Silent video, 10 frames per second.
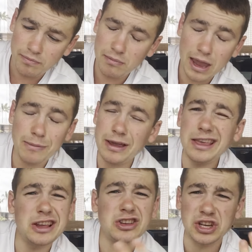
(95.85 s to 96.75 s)
maybe
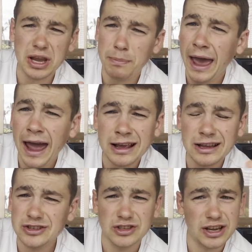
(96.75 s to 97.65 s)
these chicken
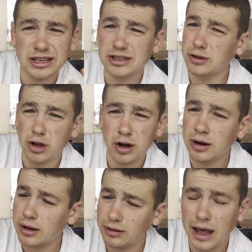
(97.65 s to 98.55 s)
patties just look
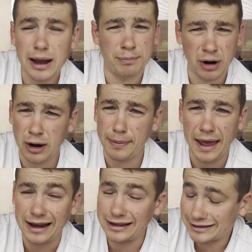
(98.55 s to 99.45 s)
like burger
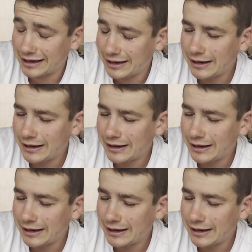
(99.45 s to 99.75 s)
patties.